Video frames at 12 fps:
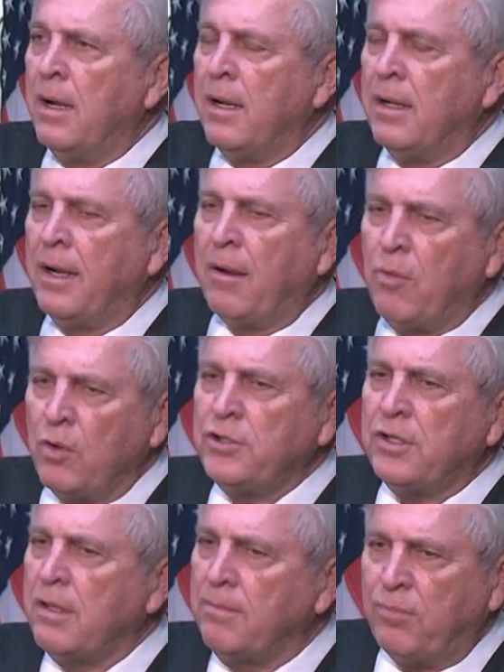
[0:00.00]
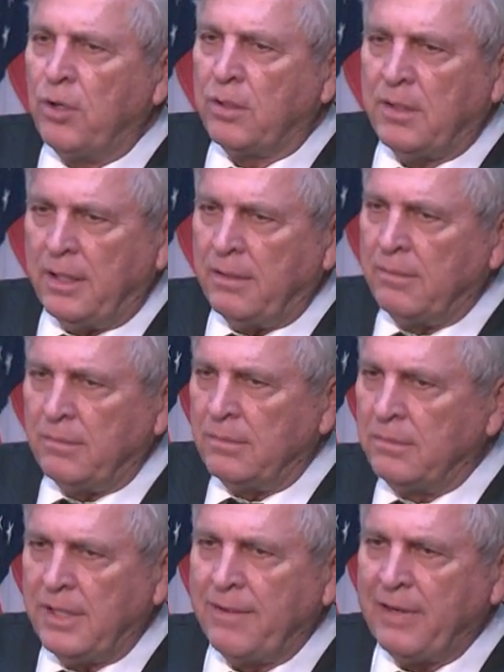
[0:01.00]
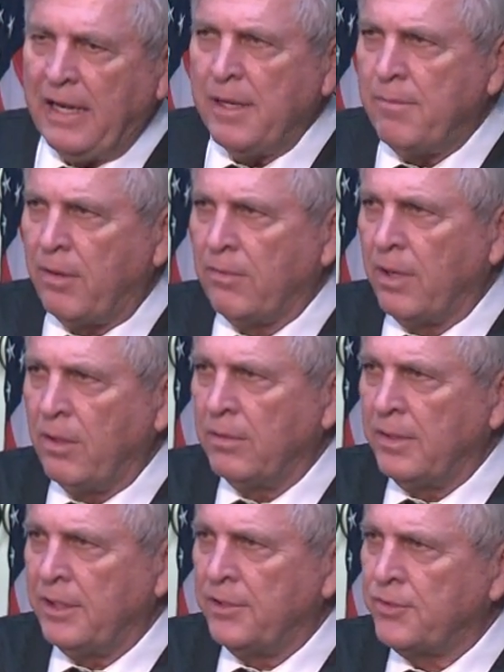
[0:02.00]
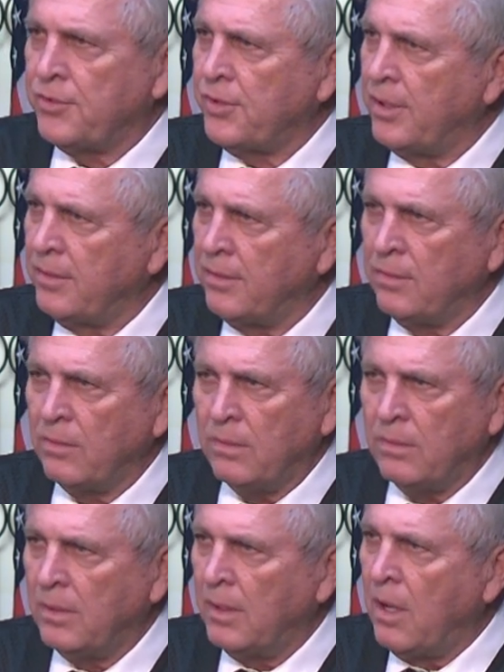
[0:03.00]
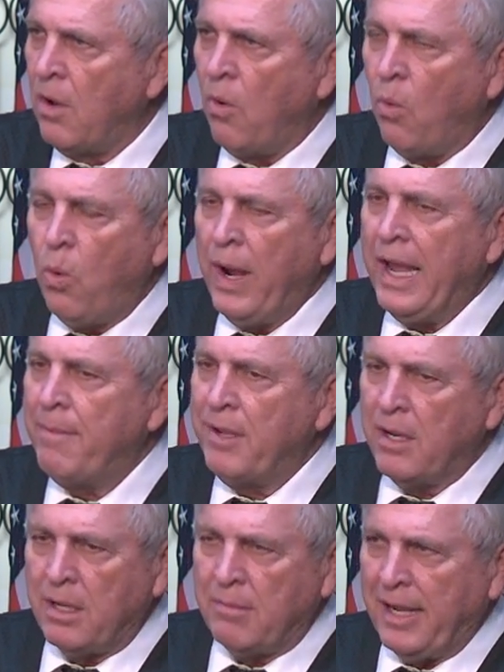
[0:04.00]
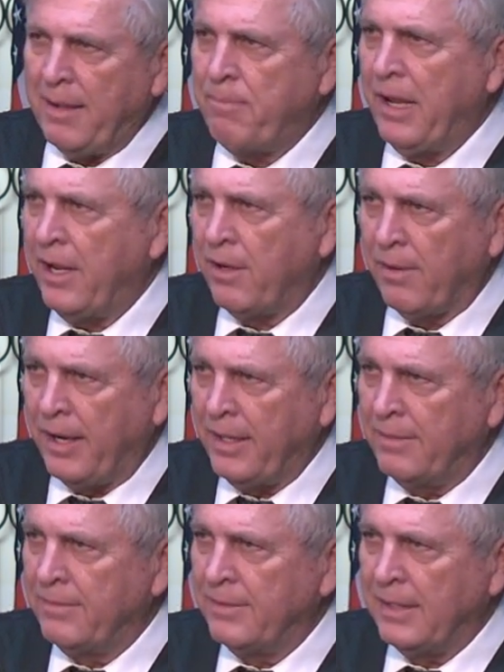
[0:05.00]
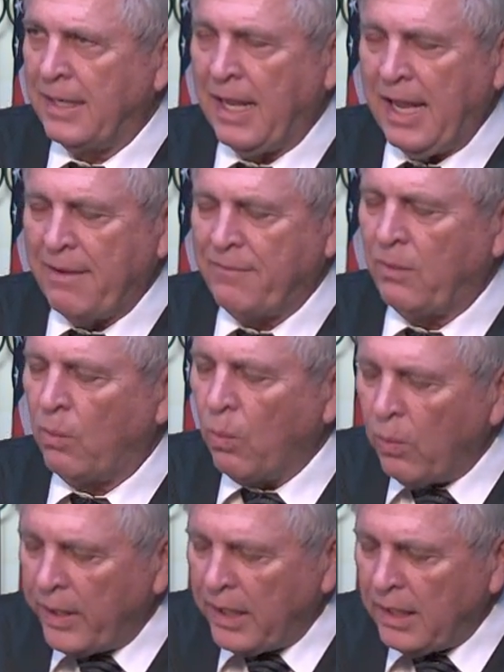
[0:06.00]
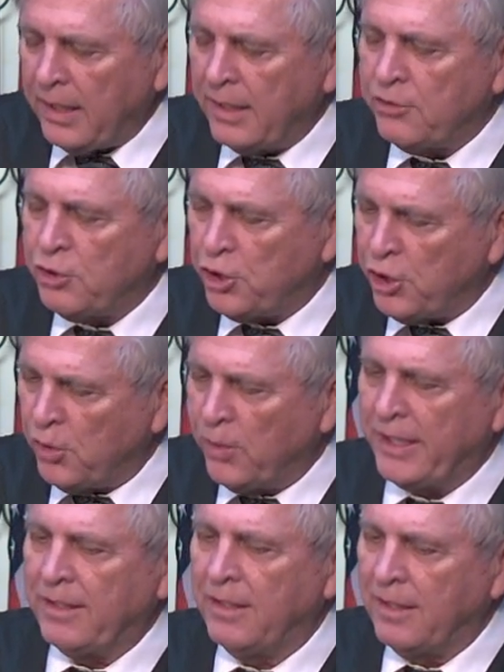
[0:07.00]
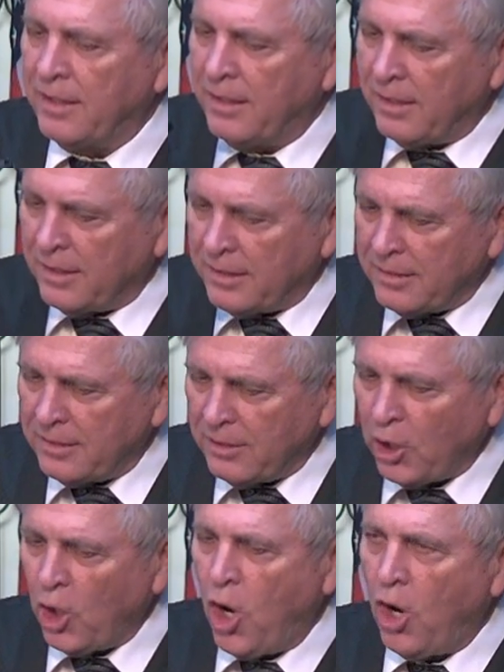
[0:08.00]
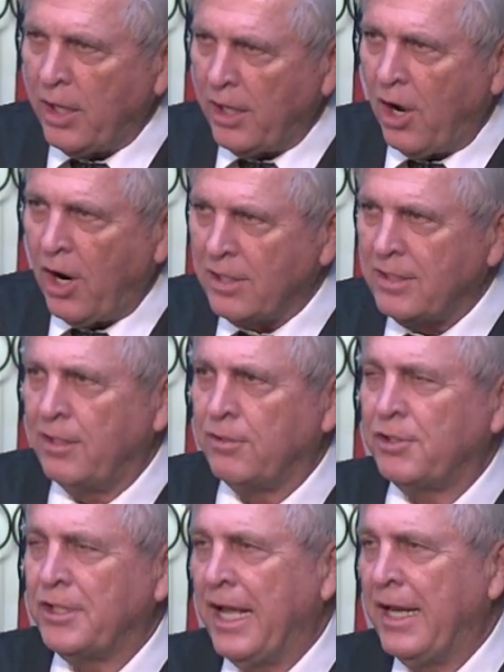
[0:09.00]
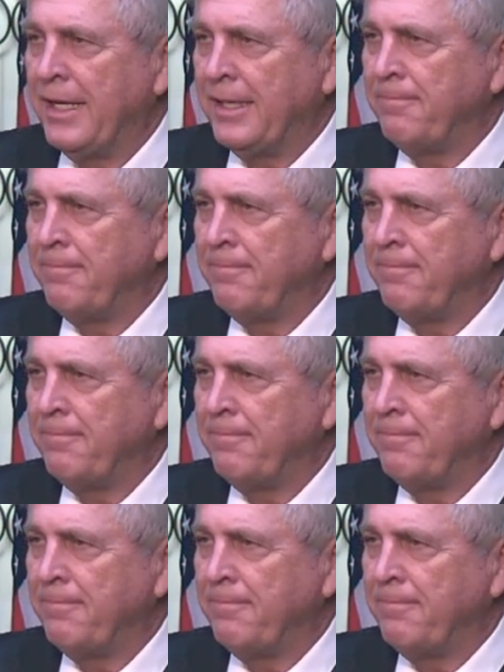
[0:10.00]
Now, most of the book that David Limbaugh wrote is way beyond my pay grade, and I have to really chew it long and hard to understand it.